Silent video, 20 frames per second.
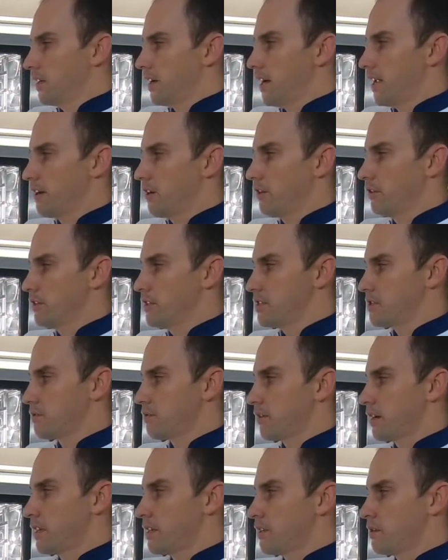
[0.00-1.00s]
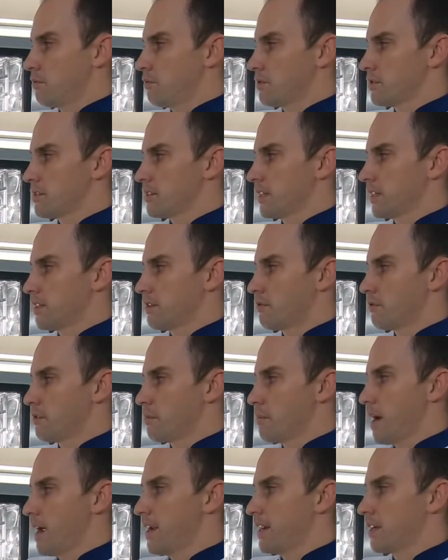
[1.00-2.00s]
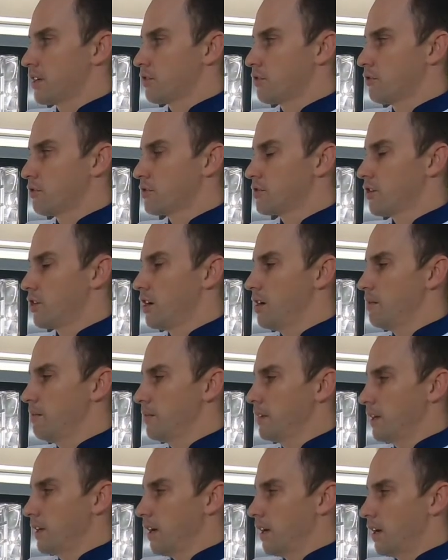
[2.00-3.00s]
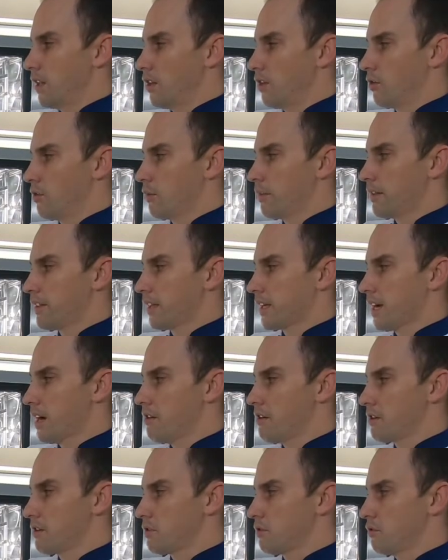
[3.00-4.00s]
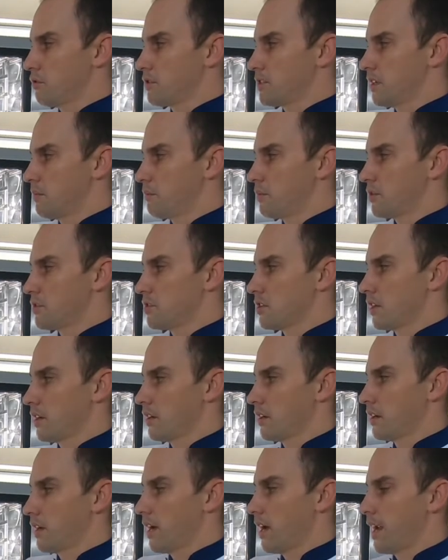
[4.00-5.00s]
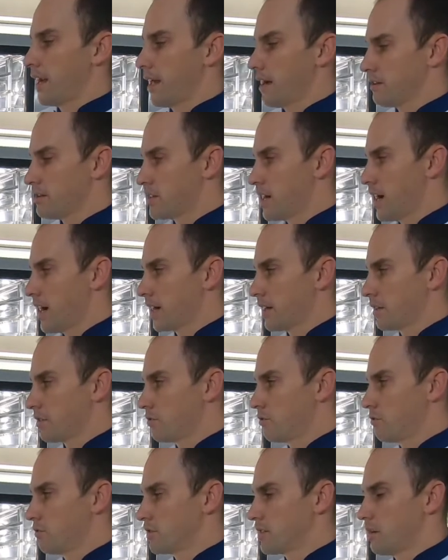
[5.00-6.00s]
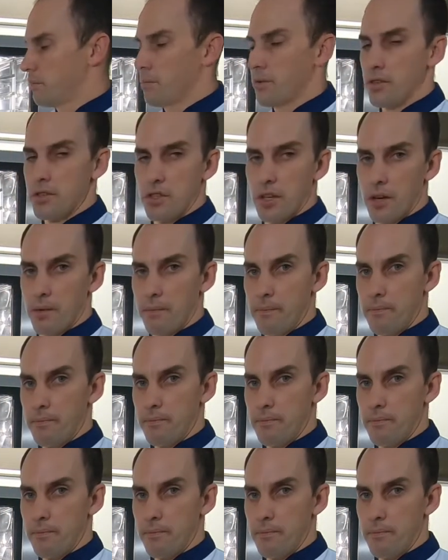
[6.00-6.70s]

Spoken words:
and on the screen you will see the remaining cook time along with the current core temperature and our target core temperature.